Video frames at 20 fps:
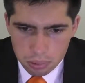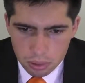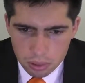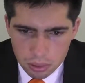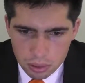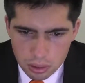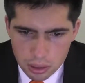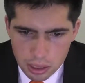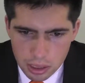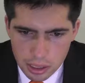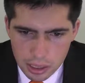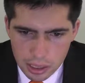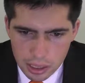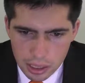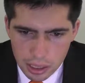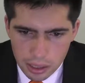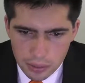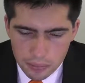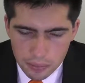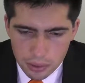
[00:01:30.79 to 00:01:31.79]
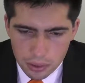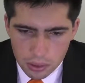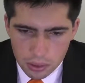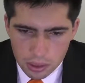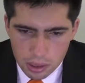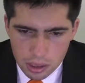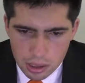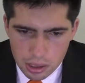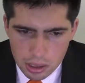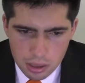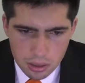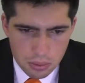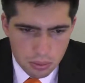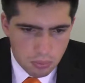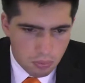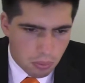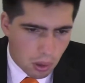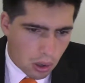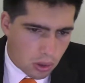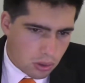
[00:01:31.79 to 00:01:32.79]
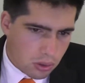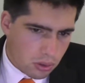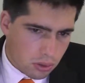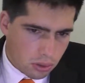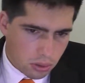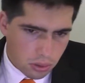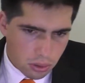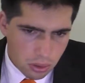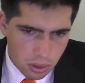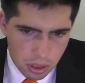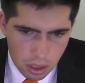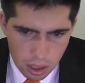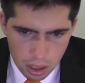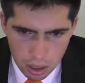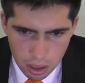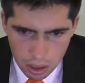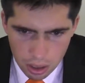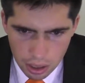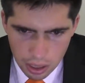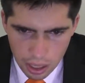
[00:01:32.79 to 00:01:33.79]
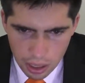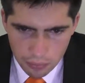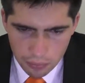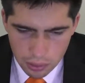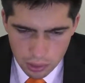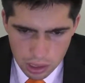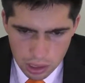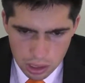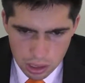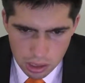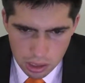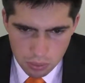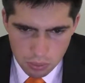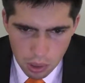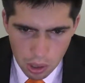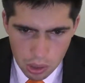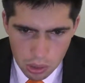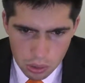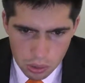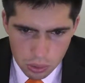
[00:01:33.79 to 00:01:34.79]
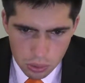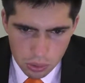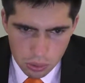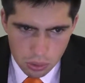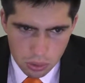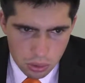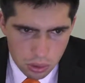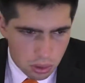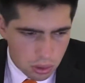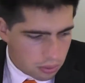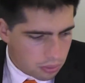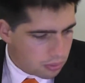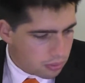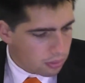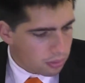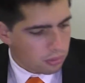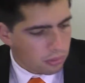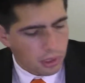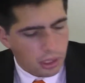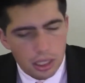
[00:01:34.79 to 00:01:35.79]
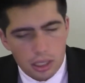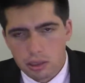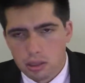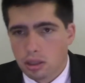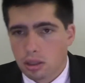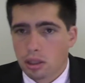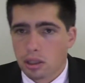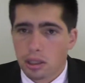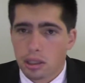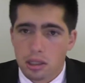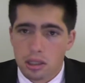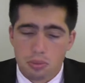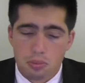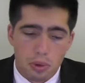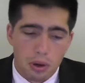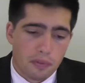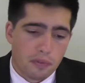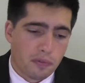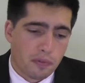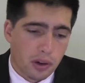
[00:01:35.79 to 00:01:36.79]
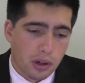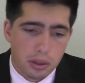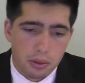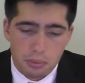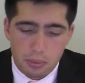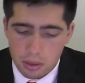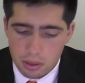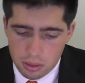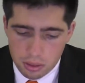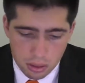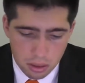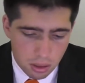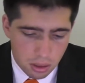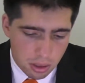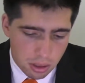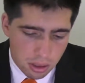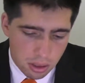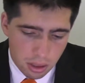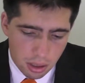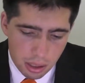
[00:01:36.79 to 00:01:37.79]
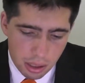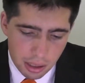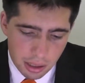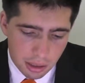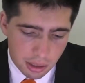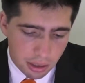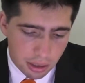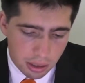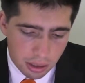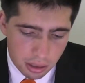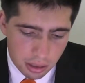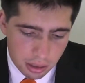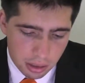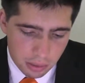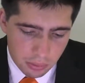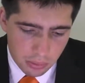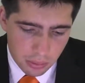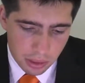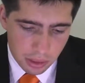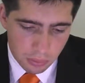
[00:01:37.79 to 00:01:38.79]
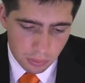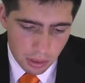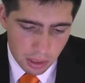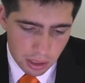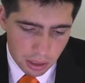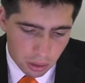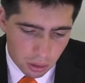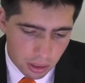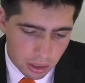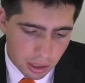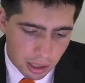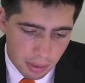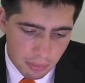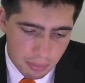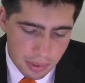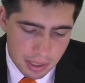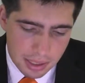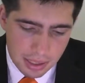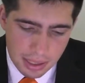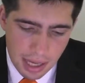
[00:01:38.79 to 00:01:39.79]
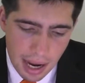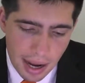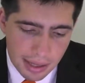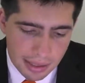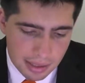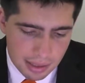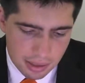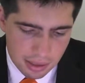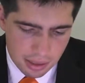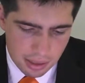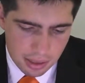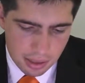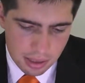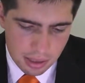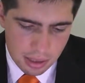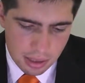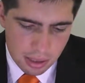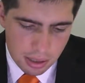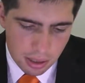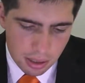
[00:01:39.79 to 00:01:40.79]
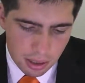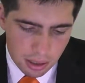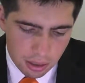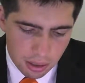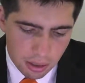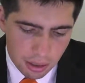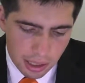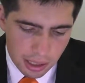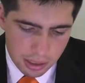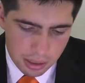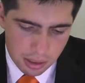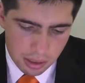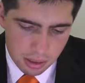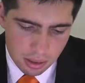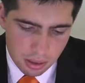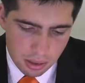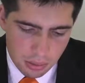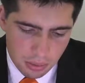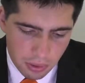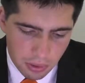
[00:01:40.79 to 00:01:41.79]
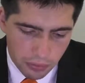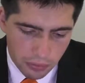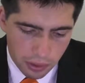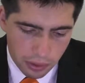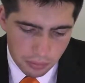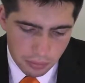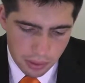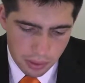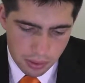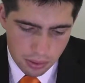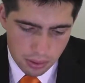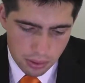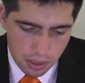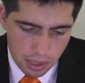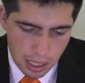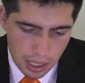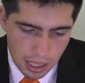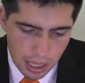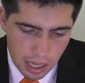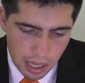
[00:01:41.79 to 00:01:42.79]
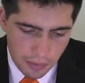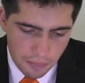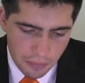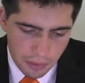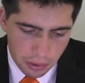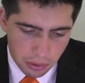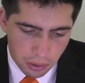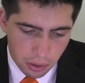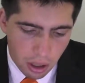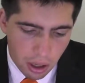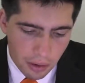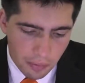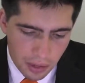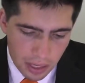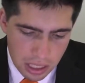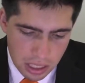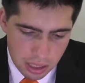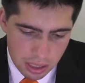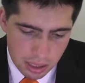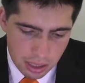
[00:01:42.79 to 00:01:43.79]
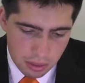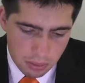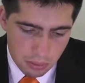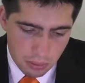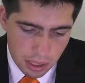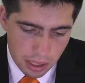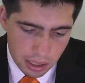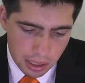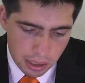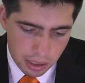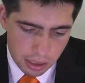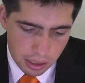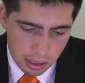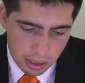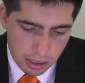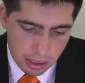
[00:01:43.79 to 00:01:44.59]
pretty even on disposals, average disposals. Actually, I'm going to use my phone because honestly, when looking up stats, I like to use my phone because AFL Live actually gives me